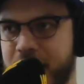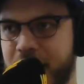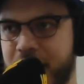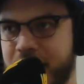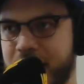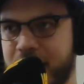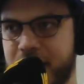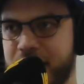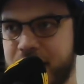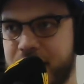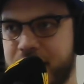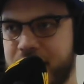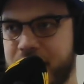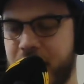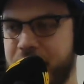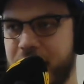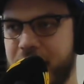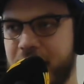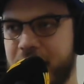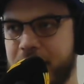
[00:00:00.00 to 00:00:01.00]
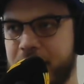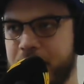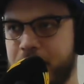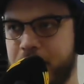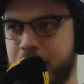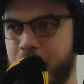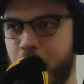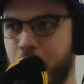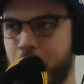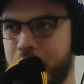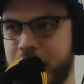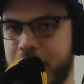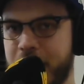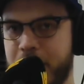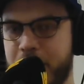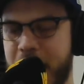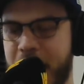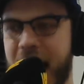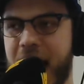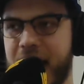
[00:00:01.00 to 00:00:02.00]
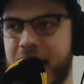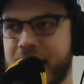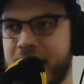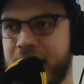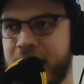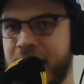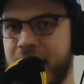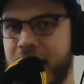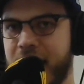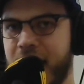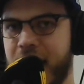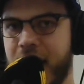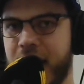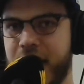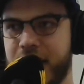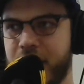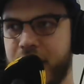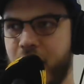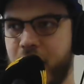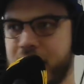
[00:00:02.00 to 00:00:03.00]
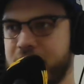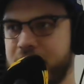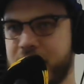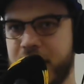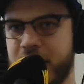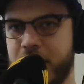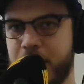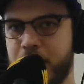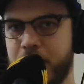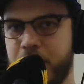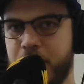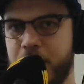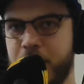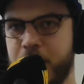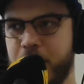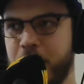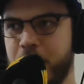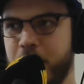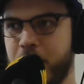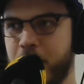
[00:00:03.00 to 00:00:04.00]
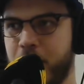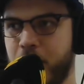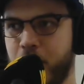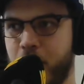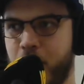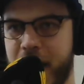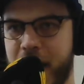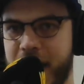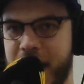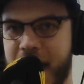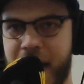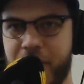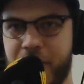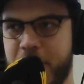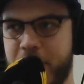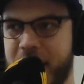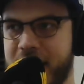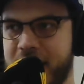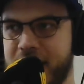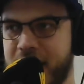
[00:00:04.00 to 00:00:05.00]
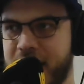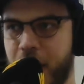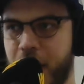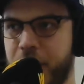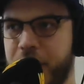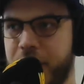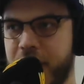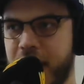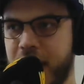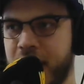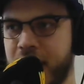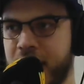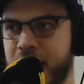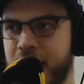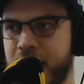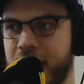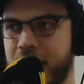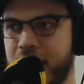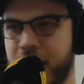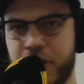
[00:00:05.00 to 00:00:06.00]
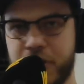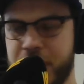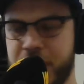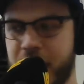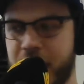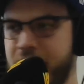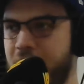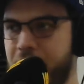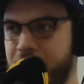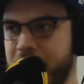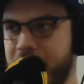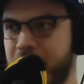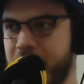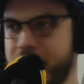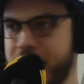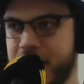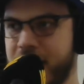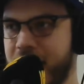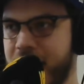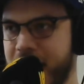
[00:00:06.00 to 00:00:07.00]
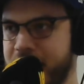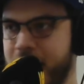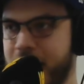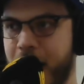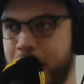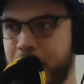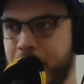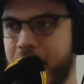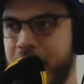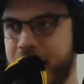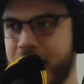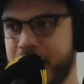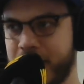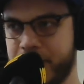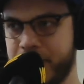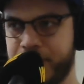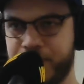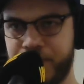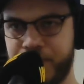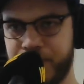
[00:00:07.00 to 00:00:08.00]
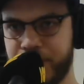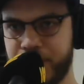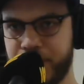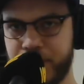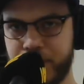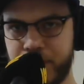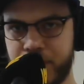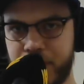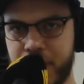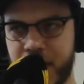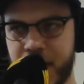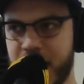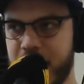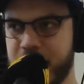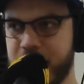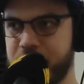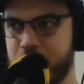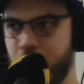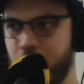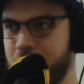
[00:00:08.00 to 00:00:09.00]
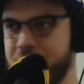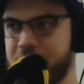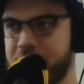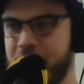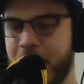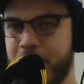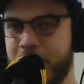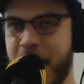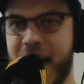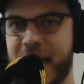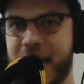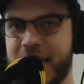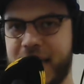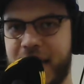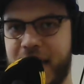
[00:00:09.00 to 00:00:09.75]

Like, there's nothing holding them back. And honestly, when everybody's healthy, you know, Jed Lowry has not played. He's going to come back.